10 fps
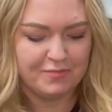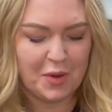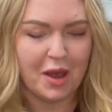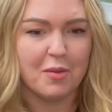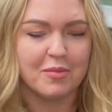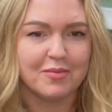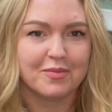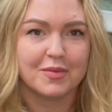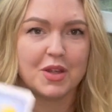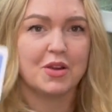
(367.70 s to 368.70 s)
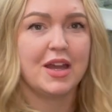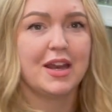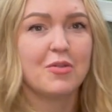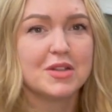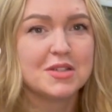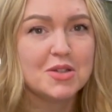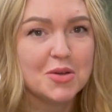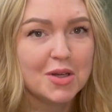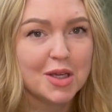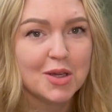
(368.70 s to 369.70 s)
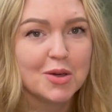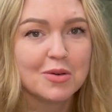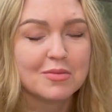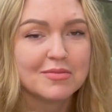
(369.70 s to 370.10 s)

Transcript: Yep, you're getting what's due to you.